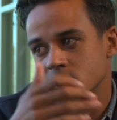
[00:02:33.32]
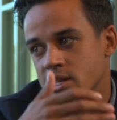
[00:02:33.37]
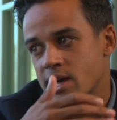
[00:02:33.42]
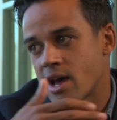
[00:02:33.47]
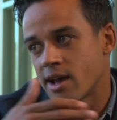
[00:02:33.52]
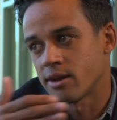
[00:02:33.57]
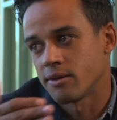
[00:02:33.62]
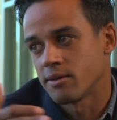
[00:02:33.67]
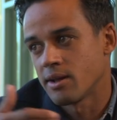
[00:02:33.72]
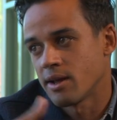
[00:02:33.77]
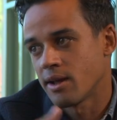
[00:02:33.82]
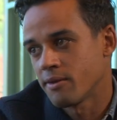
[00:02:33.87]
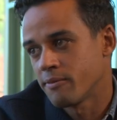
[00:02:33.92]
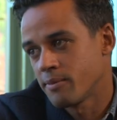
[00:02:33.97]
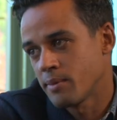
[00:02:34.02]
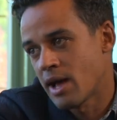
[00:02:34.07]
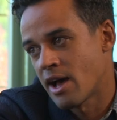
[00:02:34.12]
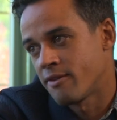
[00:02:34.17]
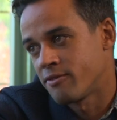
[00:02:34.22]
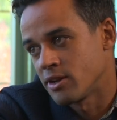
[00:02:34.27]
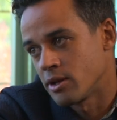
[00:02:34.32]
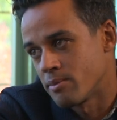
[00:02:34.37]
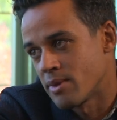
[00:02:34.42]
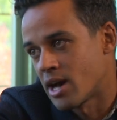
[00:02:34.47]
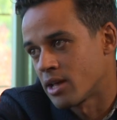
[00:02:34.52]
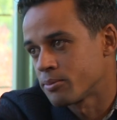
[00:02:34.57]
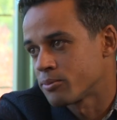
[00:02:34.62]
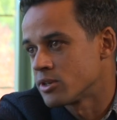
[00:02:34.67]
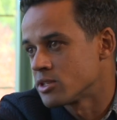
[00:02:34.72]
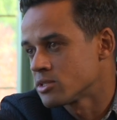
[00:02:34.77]
that have any
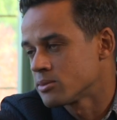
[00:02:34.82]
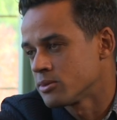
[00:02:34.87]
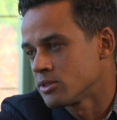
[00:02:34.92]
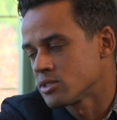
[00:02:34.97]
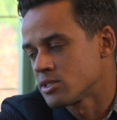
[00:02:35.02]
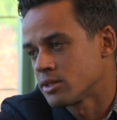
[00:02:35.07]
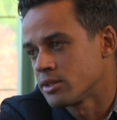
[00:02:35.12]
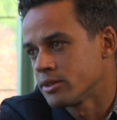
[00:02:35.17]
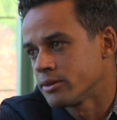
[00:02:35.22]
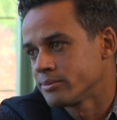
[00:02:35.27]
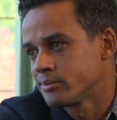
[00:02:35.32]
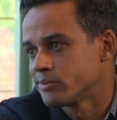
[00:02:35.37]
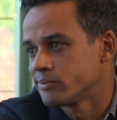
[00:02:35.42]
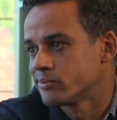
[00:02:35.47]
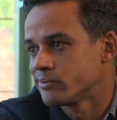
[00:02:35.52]
math principles in it?